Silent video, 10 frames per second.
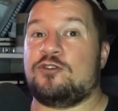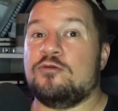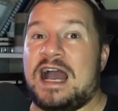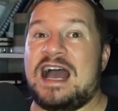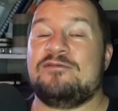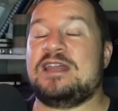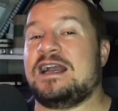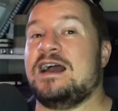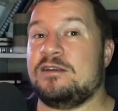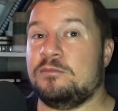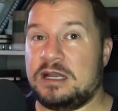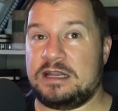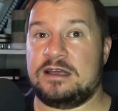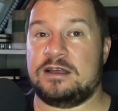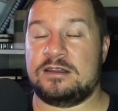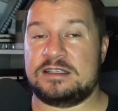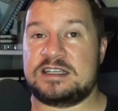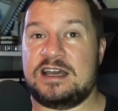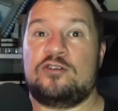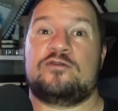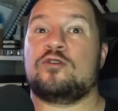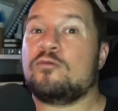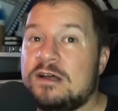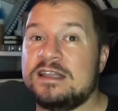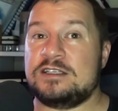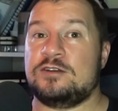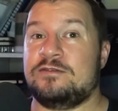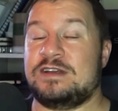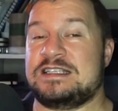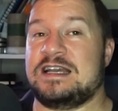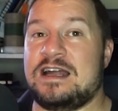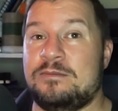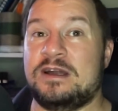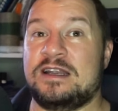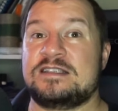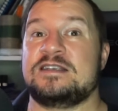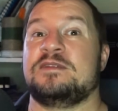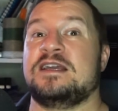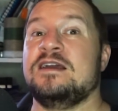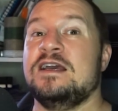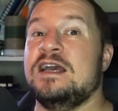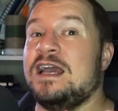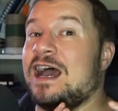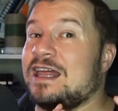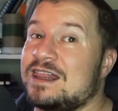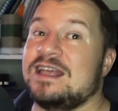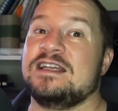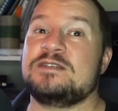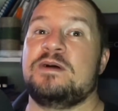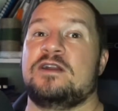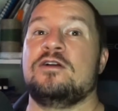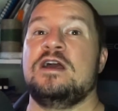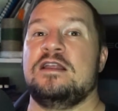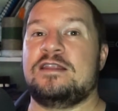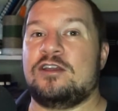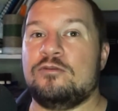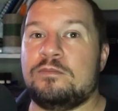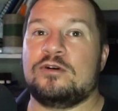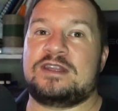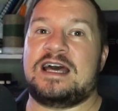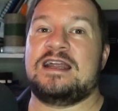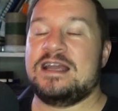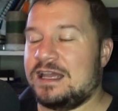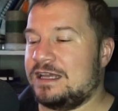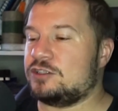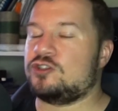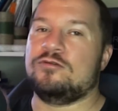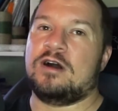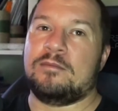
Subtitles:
you have that kind of money on the side, or if you're willing to invest that kind of money on something, I think it's better that you put that into a